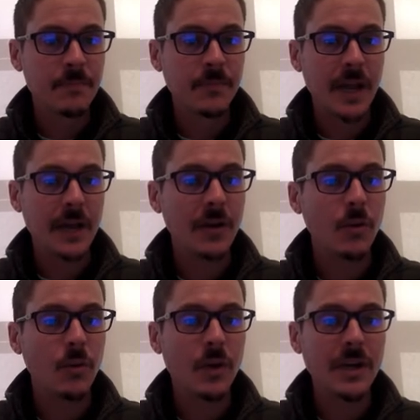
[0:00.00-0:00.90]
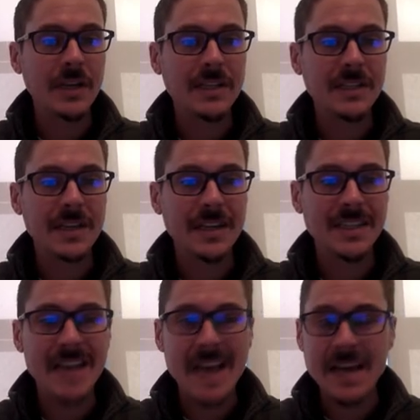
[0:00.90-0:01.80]
I don't want it
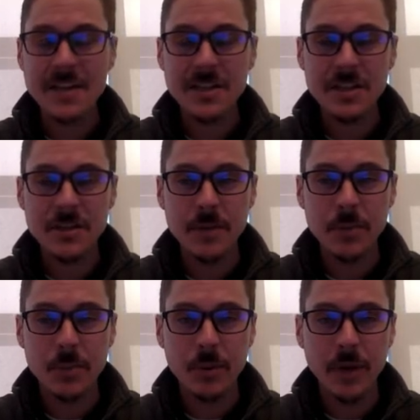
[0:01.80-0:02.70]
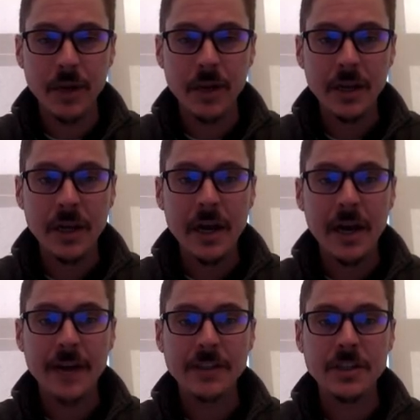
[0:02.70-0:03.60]
attached to the midpoint.
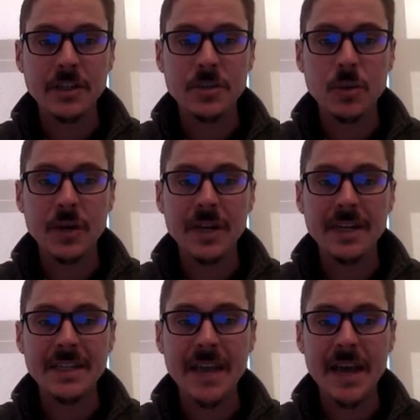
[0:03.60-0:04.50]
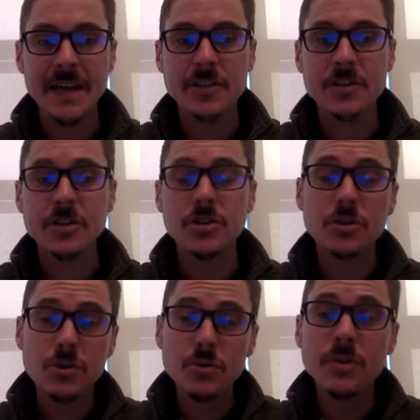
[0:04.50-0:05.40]
I just want it attached
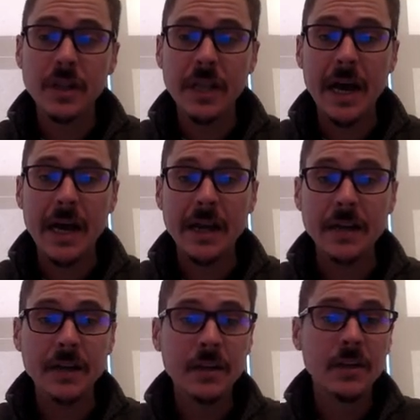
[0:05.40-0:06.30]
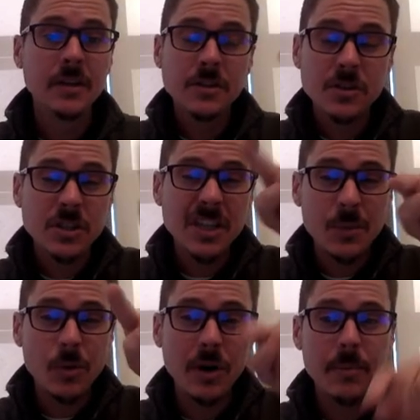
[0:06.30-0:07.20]
to the line. So
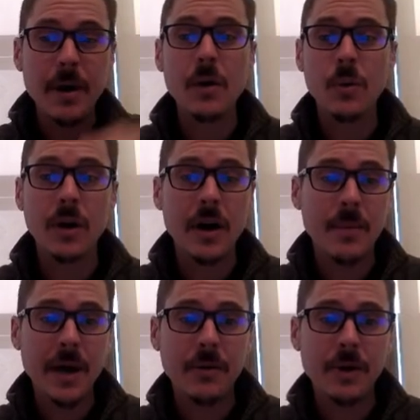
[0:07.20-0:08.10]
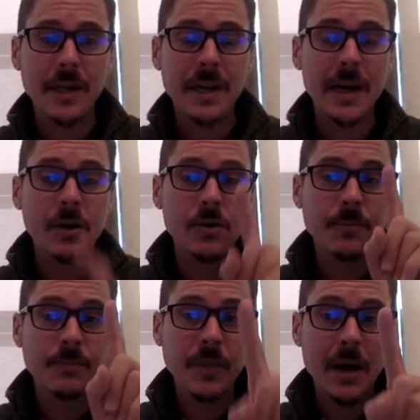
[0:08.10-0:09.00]
somewhere about where I'm at right now,
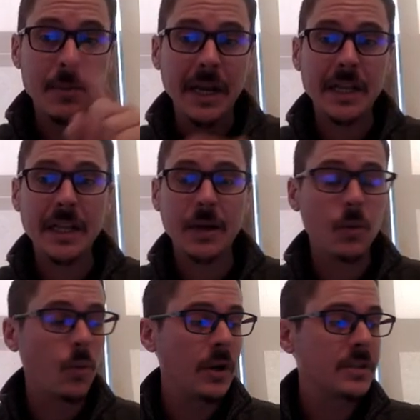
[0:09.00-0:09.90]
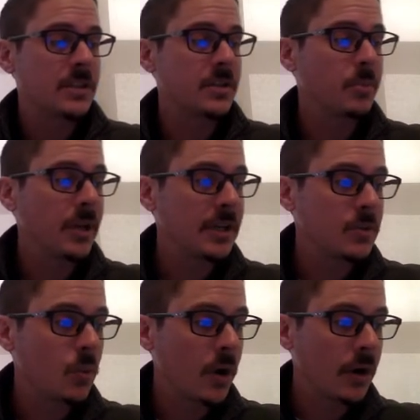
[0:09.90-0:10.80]
I'm going to click once to place
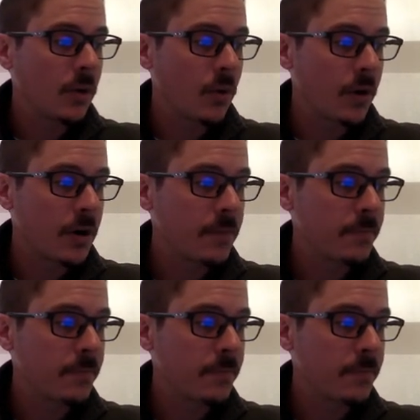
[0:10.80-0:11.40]
one corner.